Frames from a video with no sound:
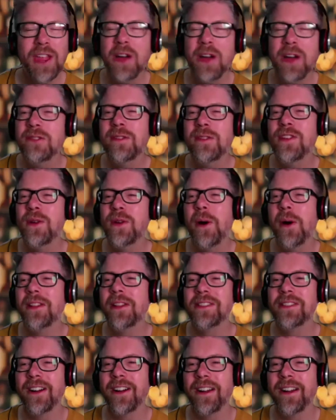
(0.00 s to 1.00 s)
those of you who
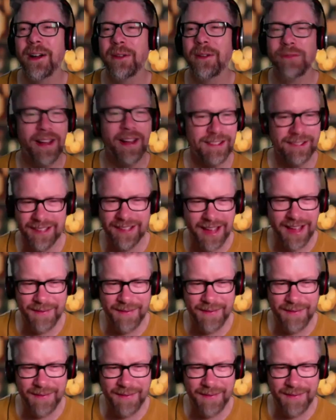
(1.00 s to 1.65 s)
aren't diehard fans,